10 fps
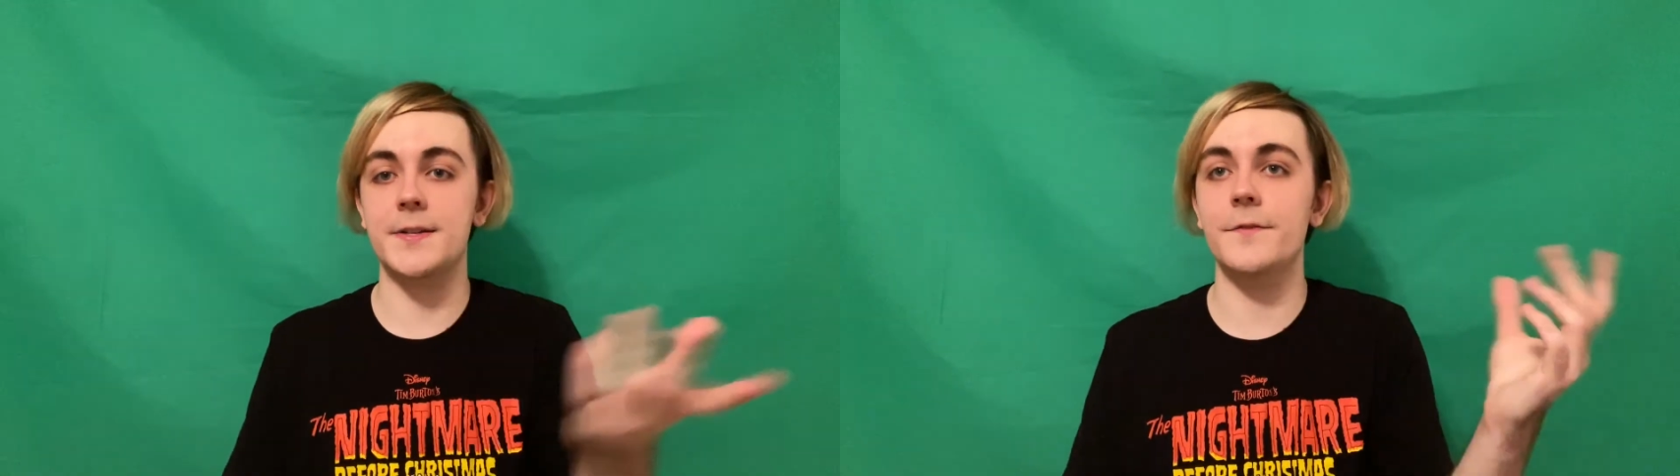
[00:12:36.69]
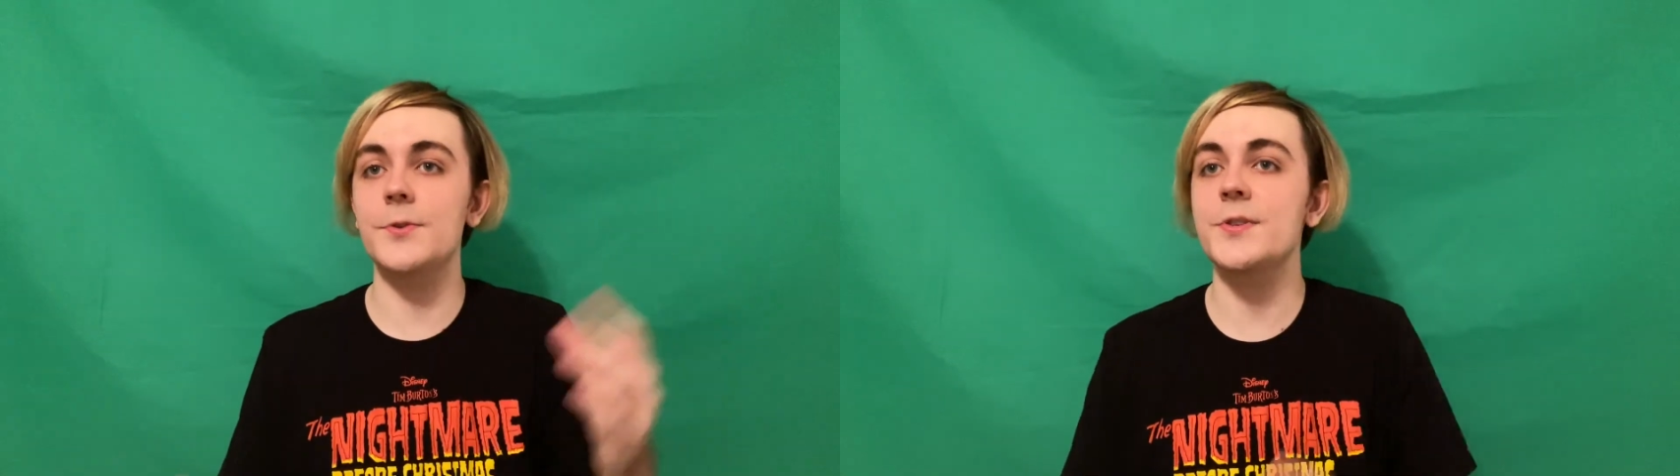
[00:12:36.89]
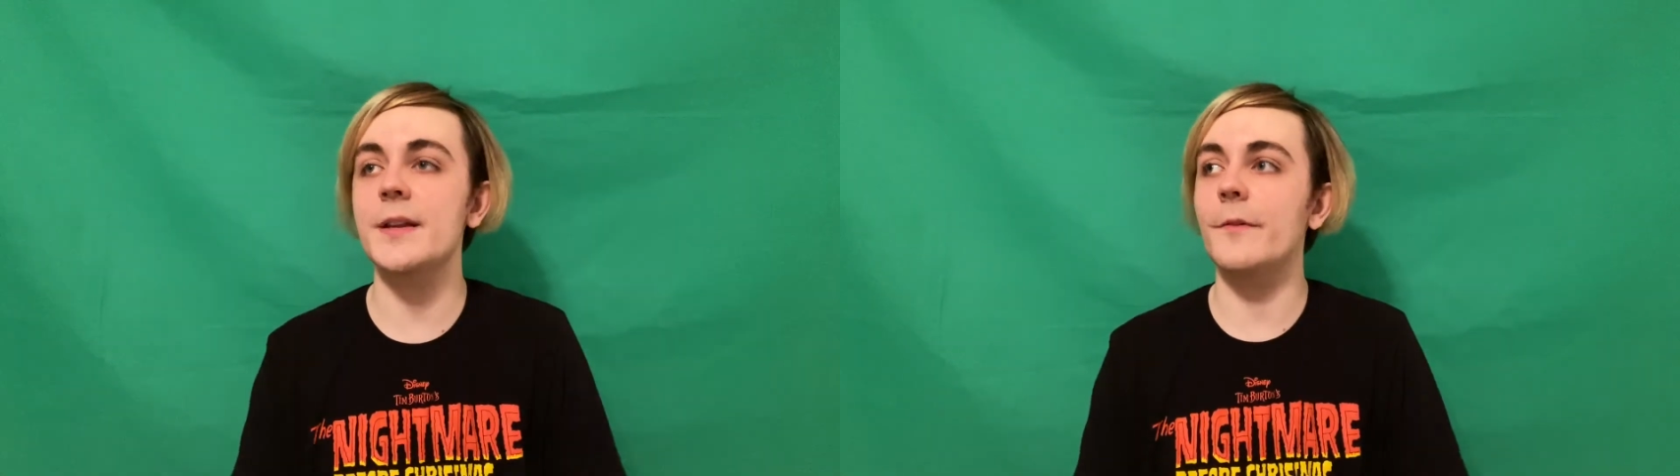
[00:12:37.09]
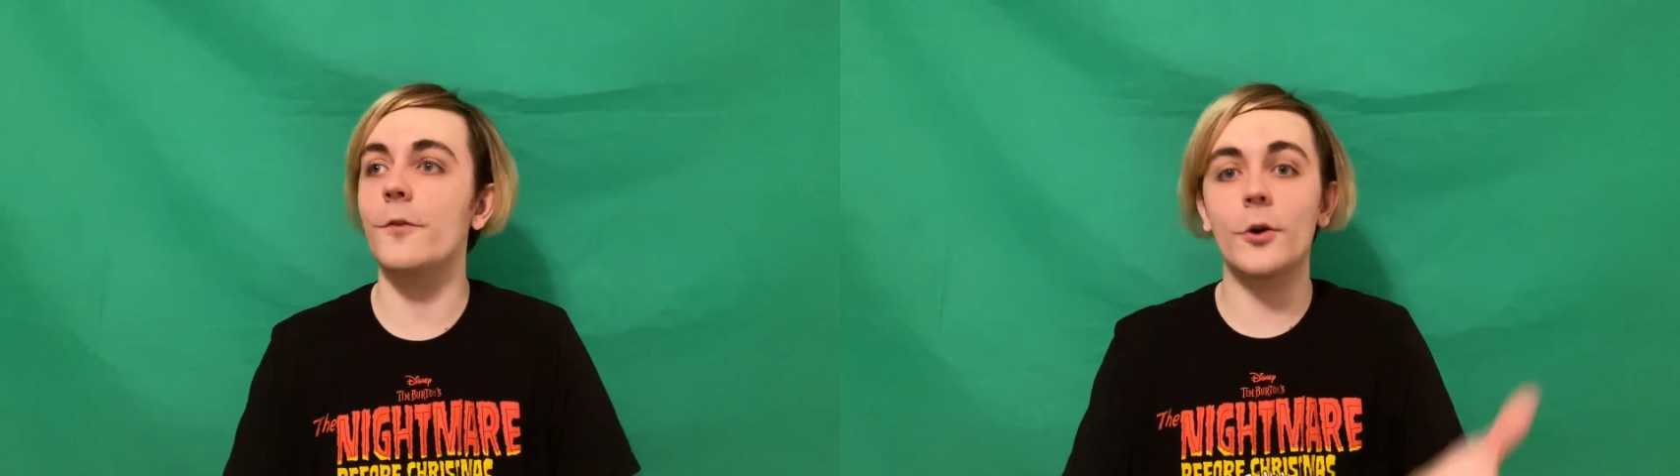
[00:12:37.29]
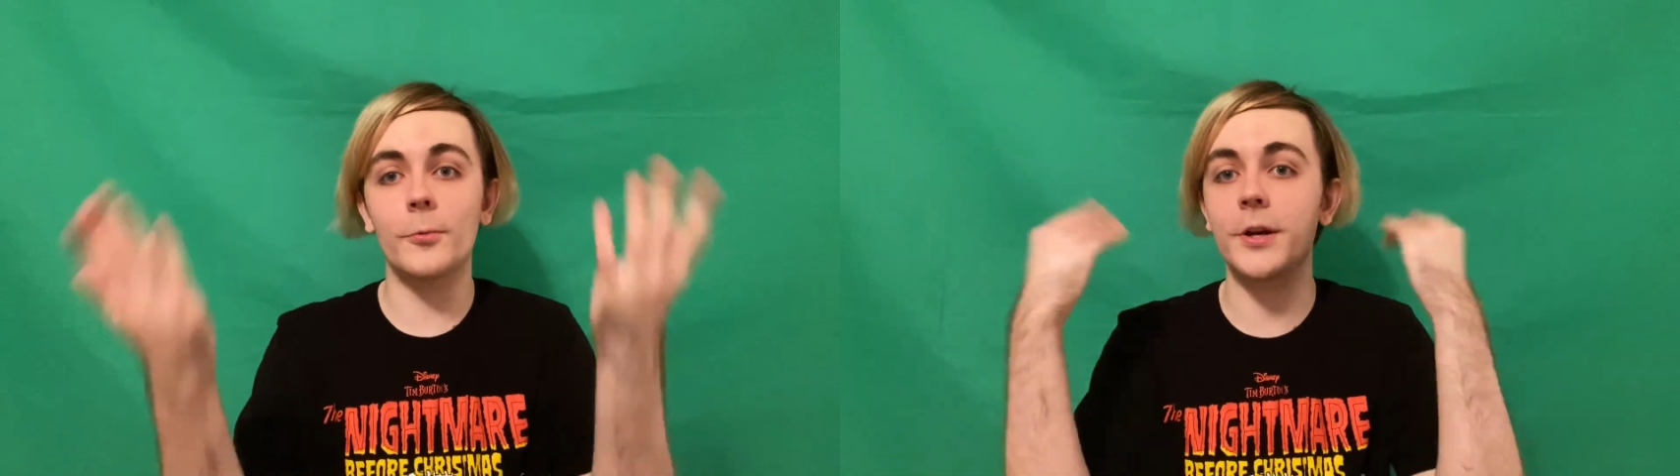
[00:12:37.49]
Have you seen it
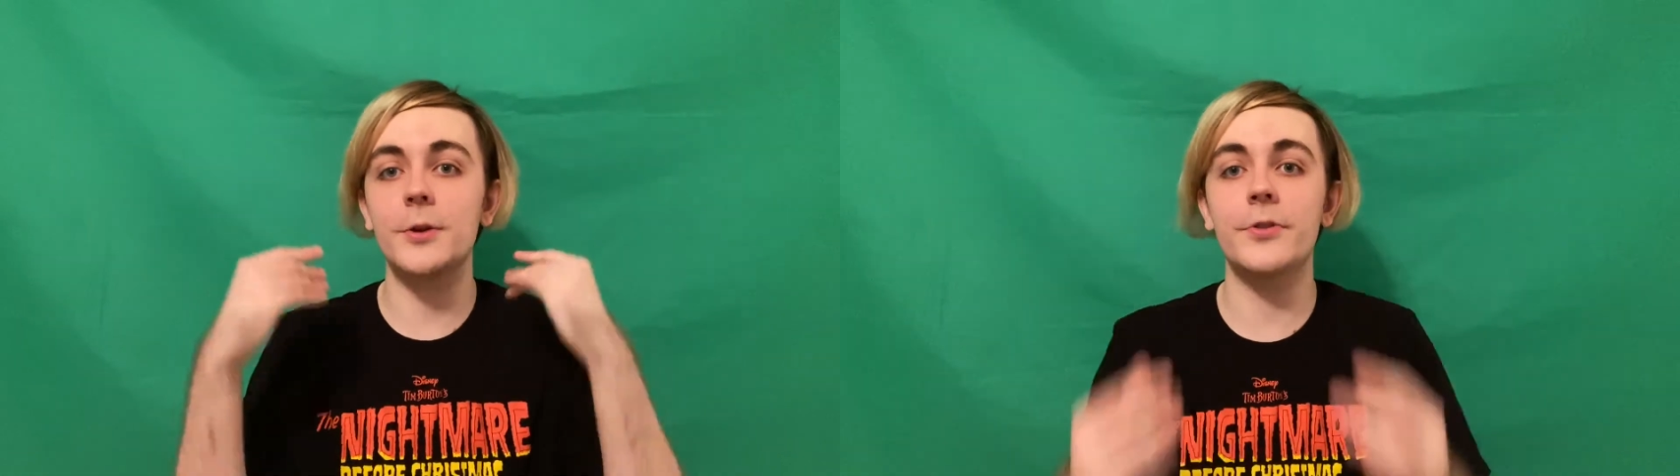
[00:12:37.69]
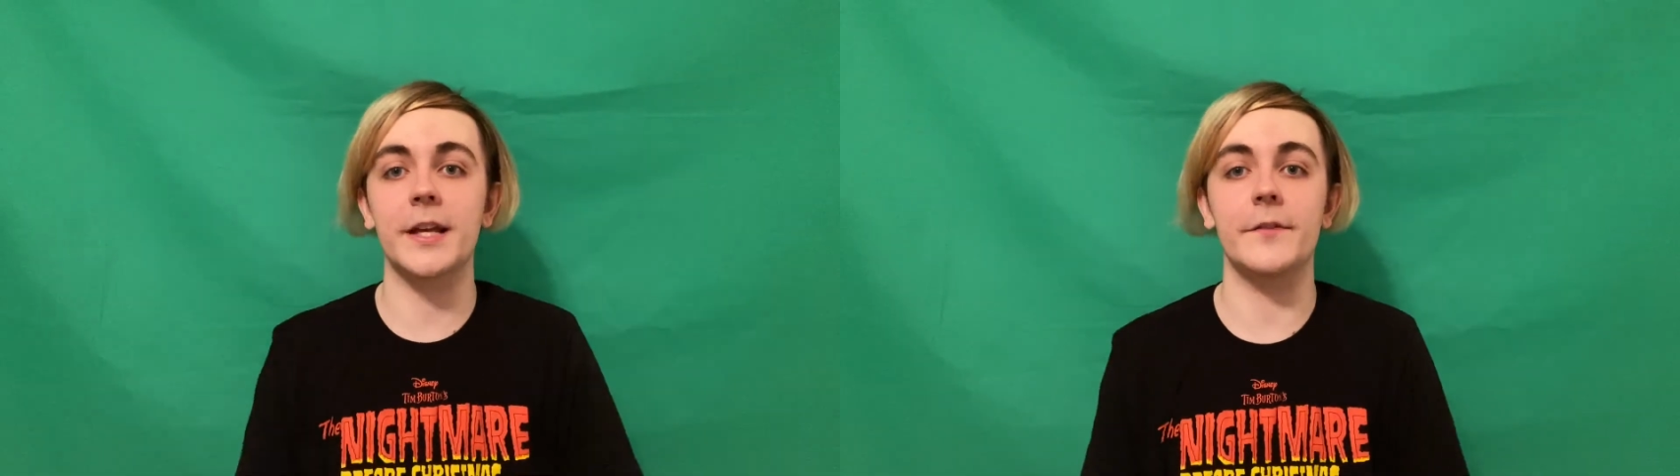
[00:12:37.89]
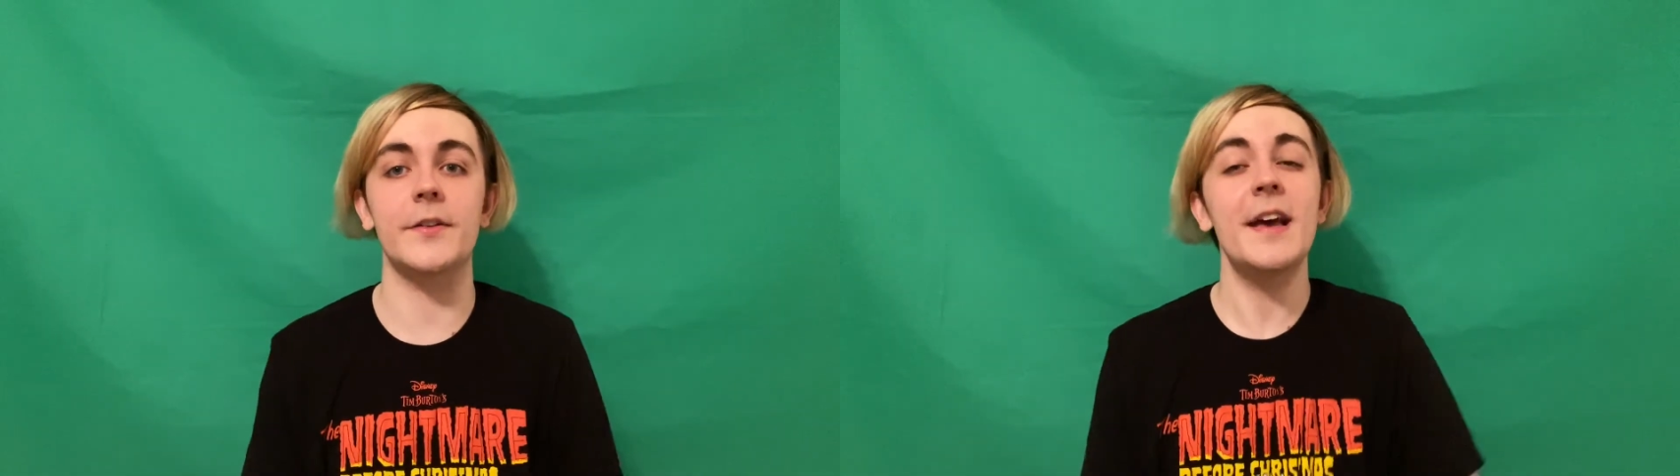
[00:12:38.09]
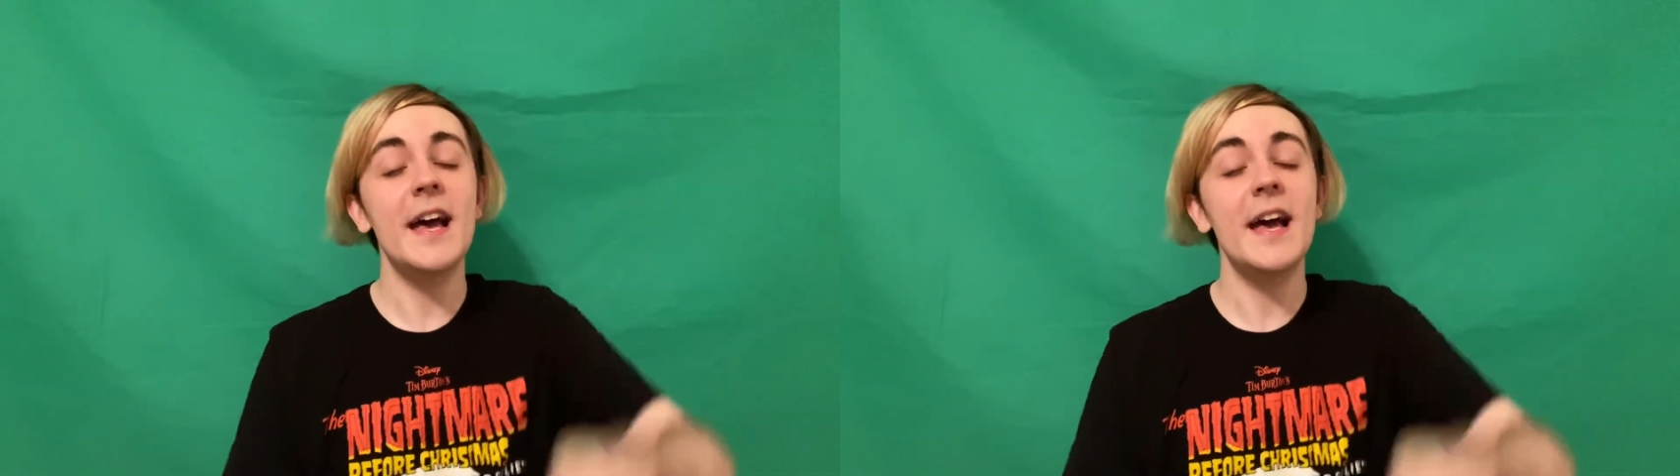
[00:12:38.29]
before? What do you think of it?